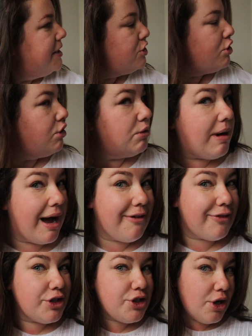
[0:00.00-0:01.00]
be too
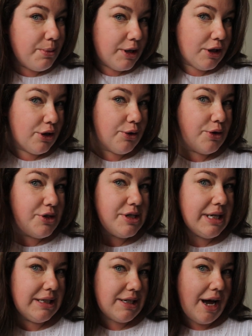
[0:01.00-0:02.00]
rough because you don't wanna lose
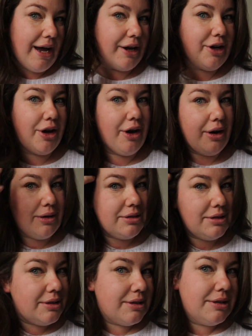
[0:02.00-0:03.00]
the entire
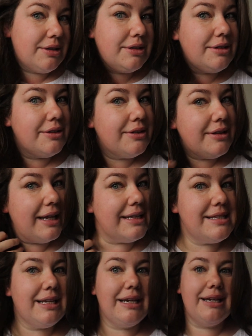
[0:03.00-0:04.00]
curl.
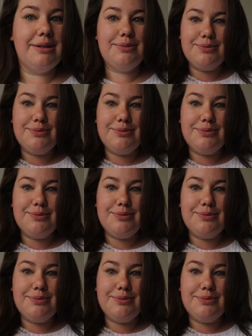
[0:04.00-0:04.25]
That's it.